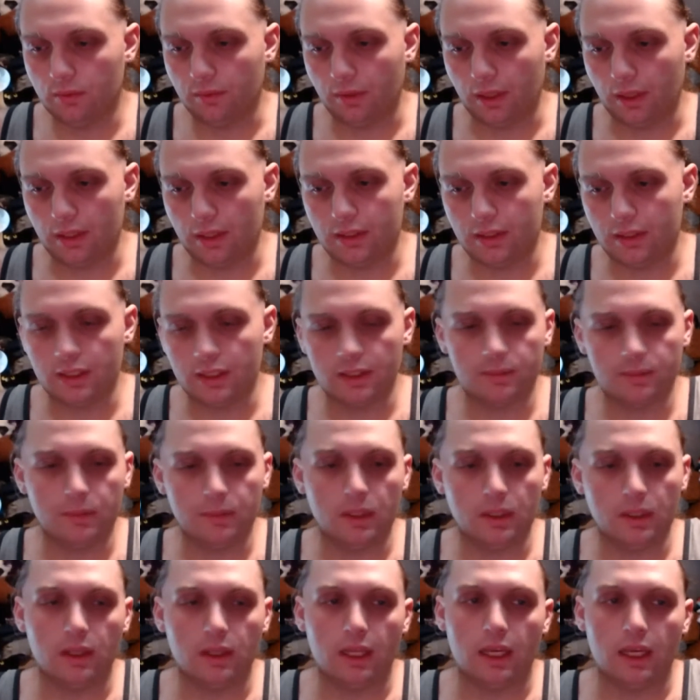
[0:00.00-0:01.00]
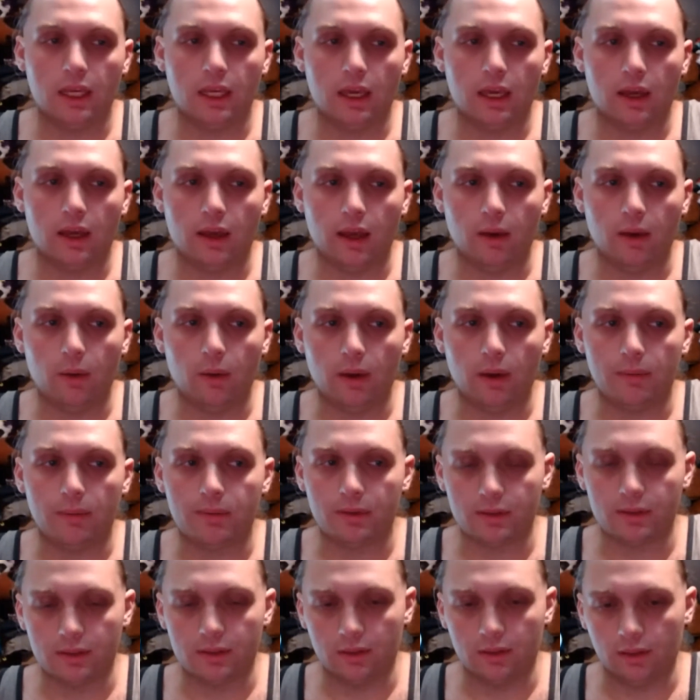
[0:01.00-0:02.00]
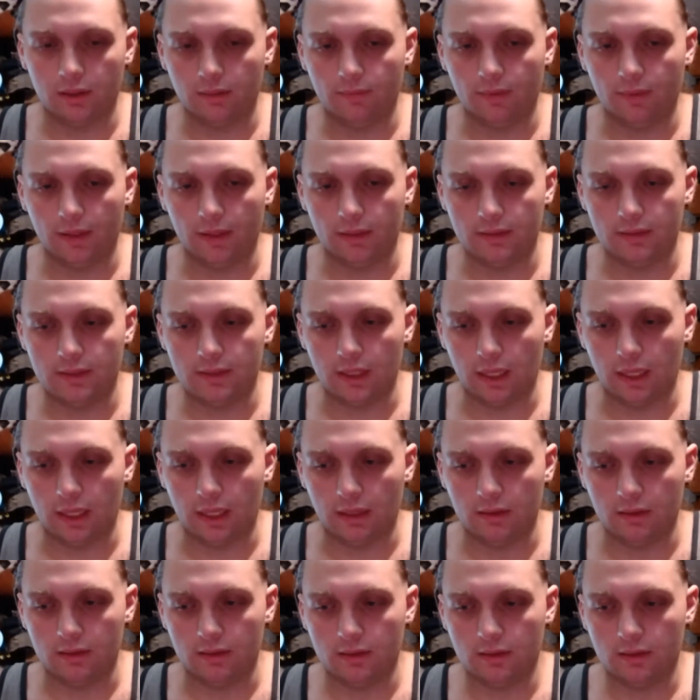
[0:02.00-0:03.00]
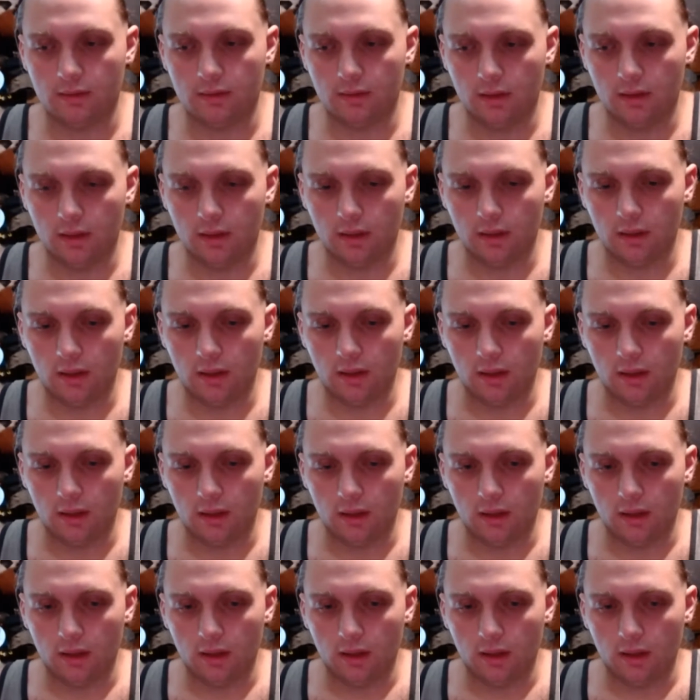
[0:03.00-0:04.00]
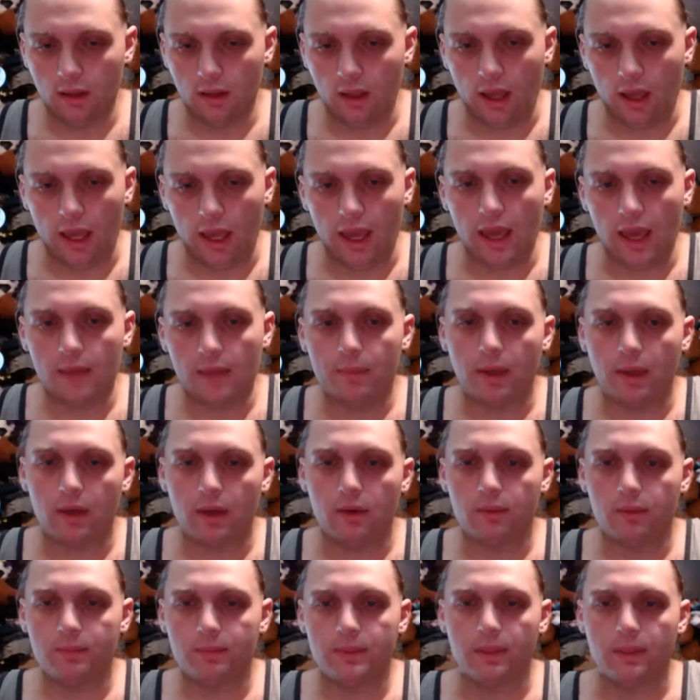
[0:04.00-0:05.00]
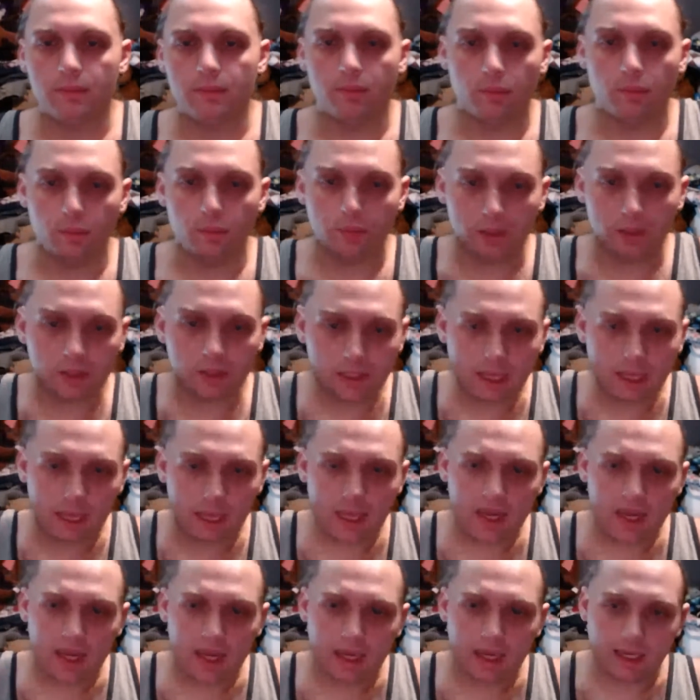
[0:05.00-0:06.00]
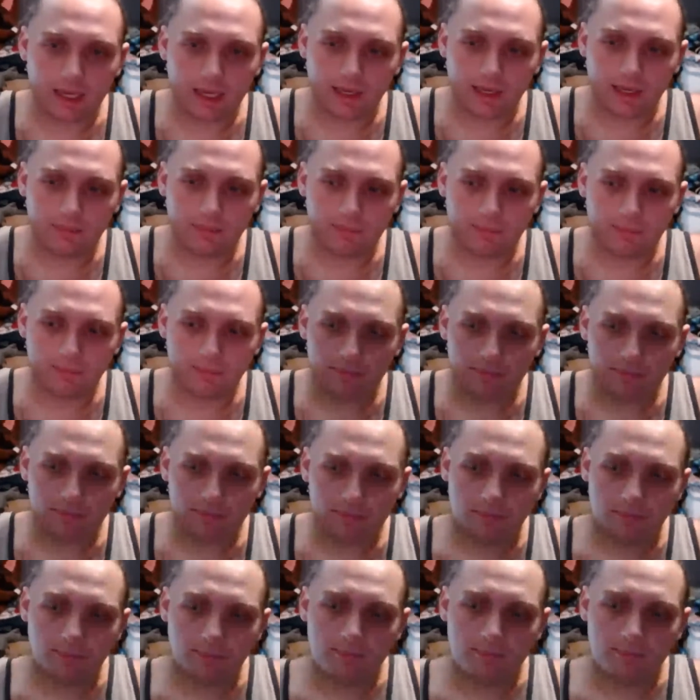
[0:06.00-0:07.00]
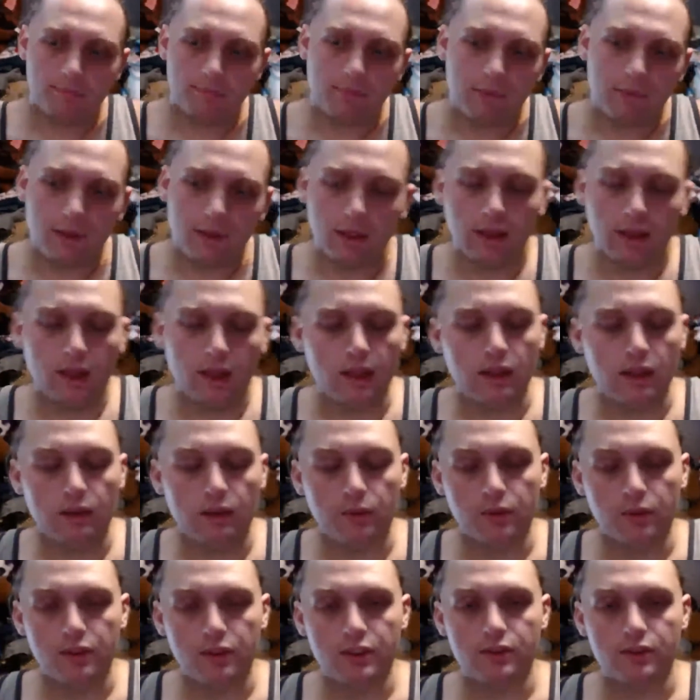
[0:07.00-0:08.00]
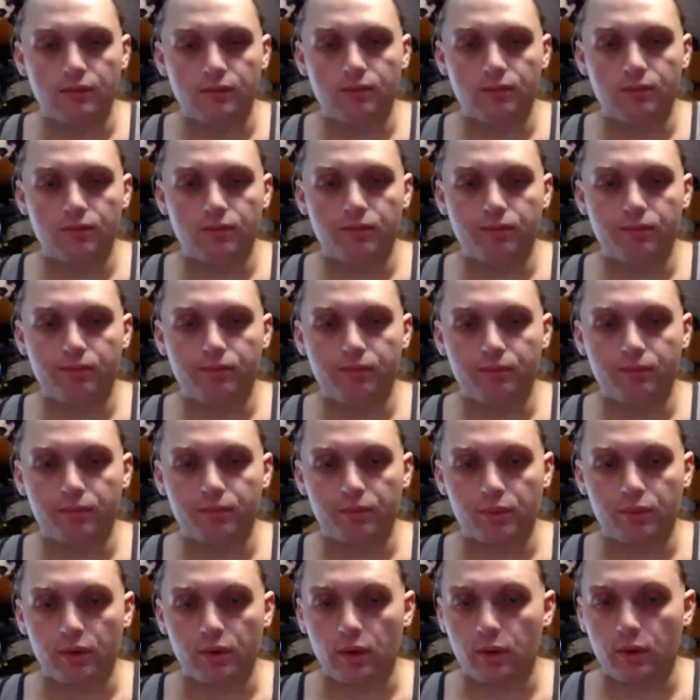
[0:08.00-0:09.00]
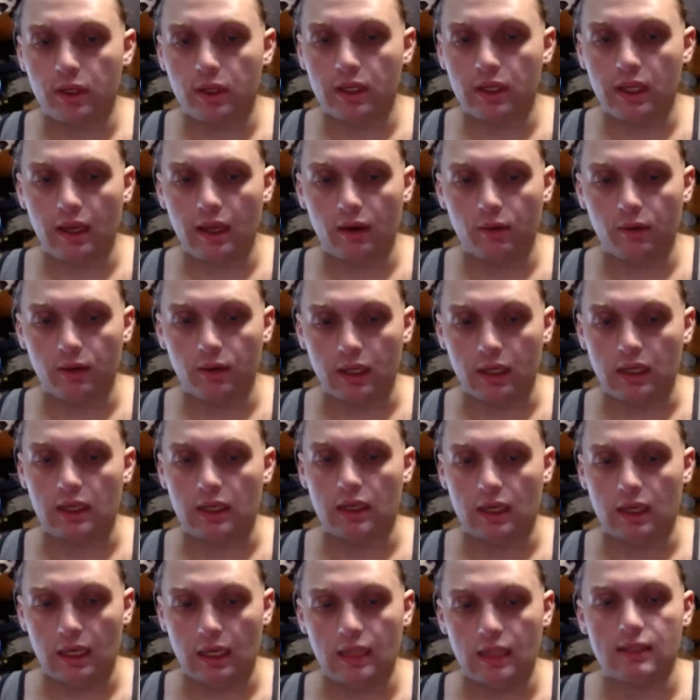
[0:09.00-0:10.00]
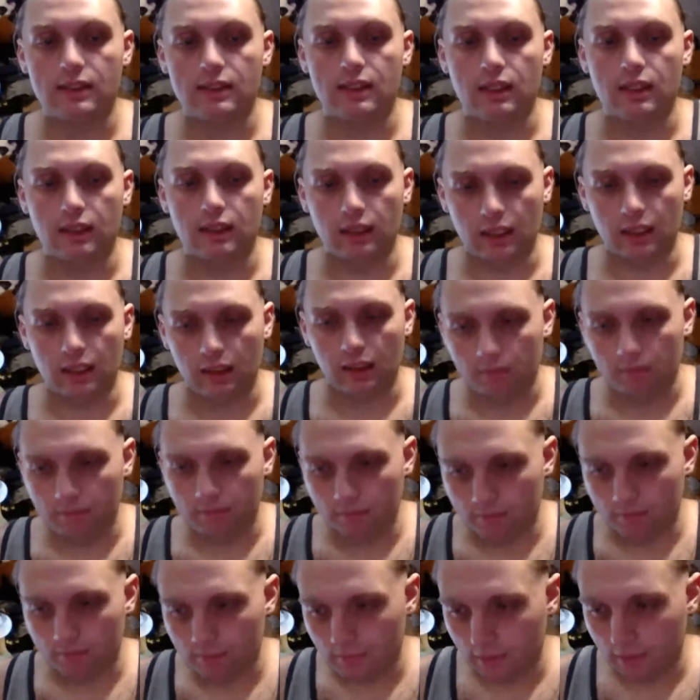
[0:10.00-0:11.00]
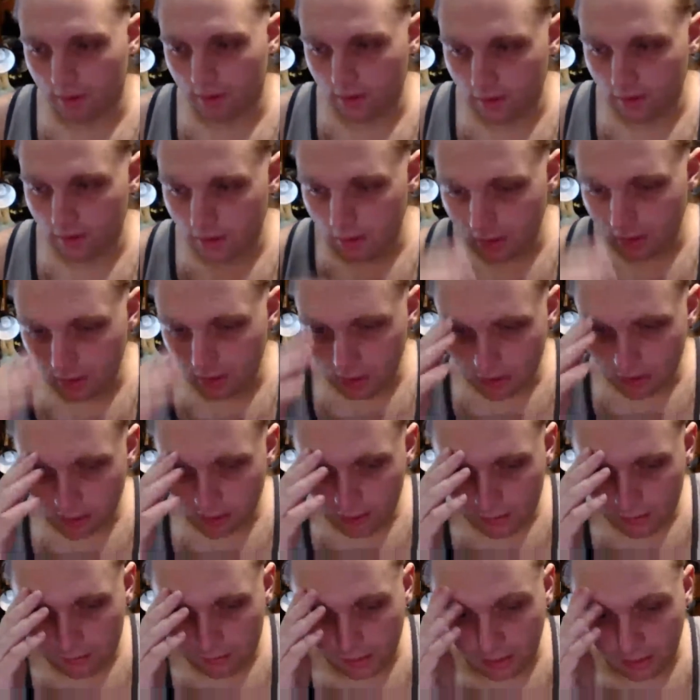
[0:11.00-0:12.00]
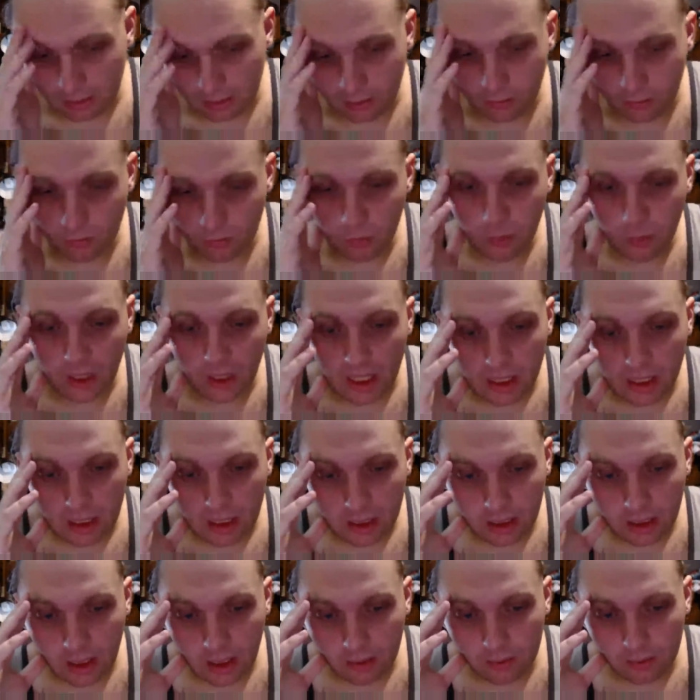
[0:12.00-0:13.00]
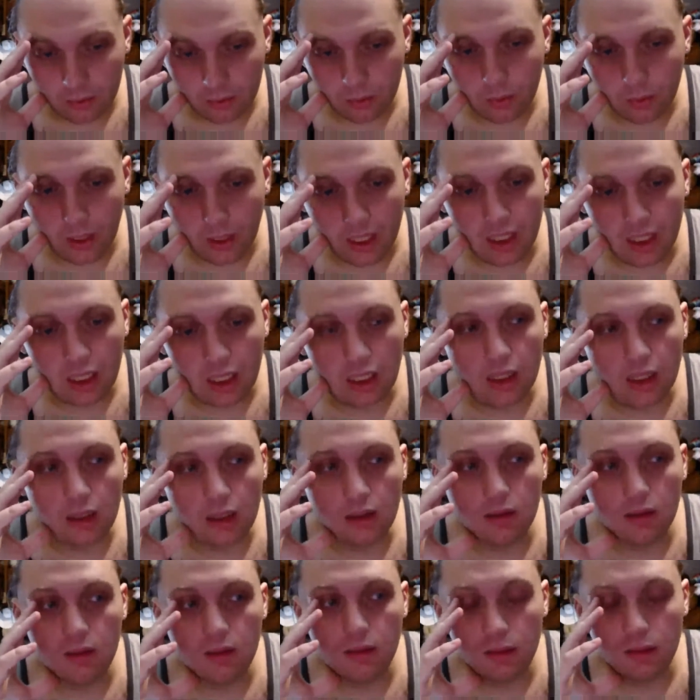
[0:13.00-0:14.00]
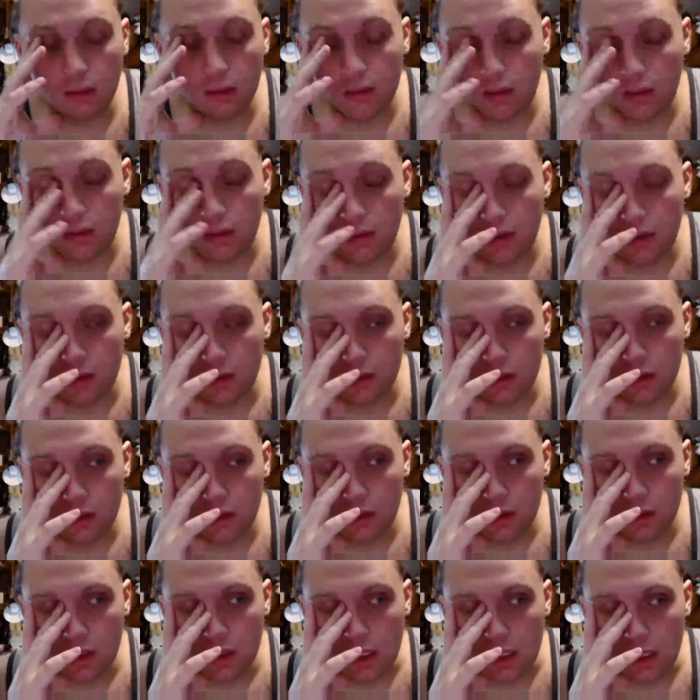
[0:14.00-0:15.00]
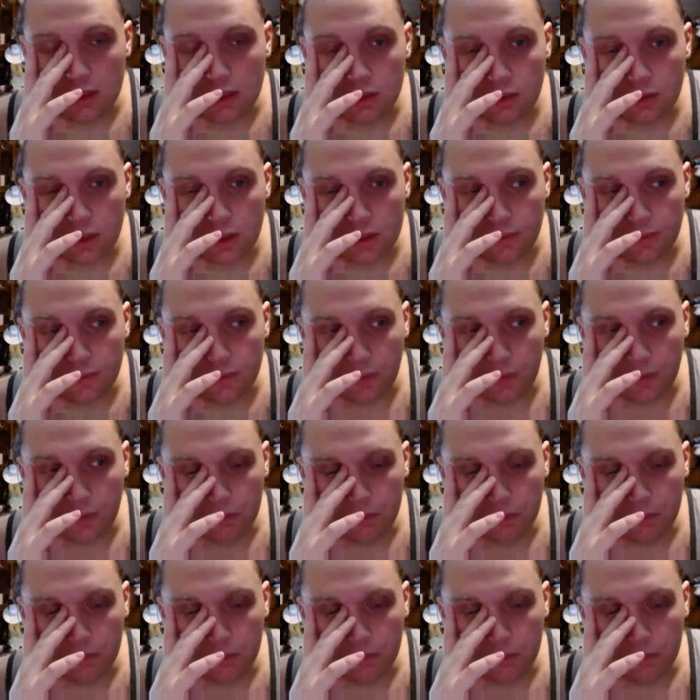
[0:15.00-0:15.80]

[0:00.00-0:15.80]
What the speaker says: It's just me letting out how I personally felt, and I had my hopes up really high, and then they were just broken down instantly. I mean, waiting after waiting, it's stressful.